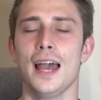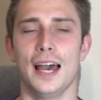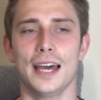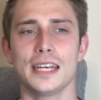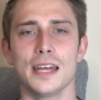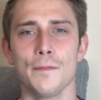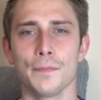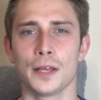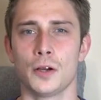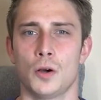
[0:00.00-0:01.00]
And
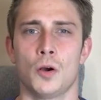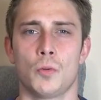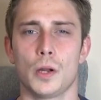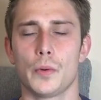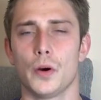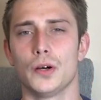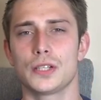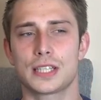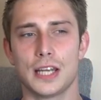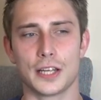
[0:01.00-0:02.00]
we were all
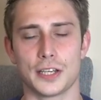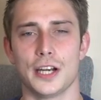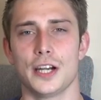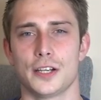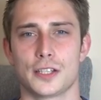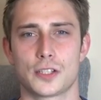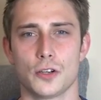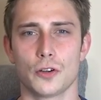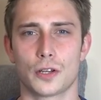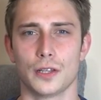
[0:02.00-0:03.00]
standing there in a
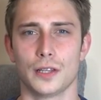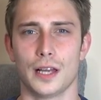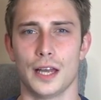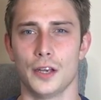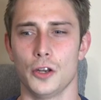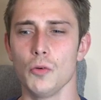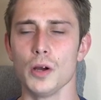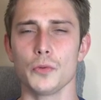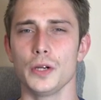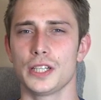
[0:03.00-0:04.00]
circle and no
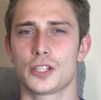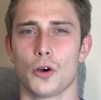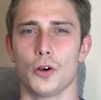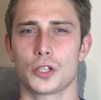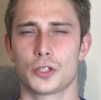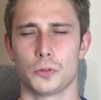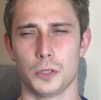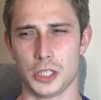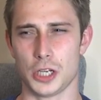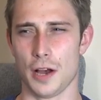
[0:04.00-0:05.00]
one really talked to
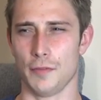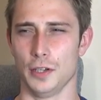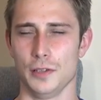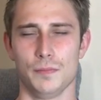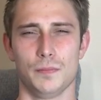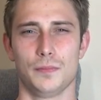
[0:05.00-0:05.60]
each other.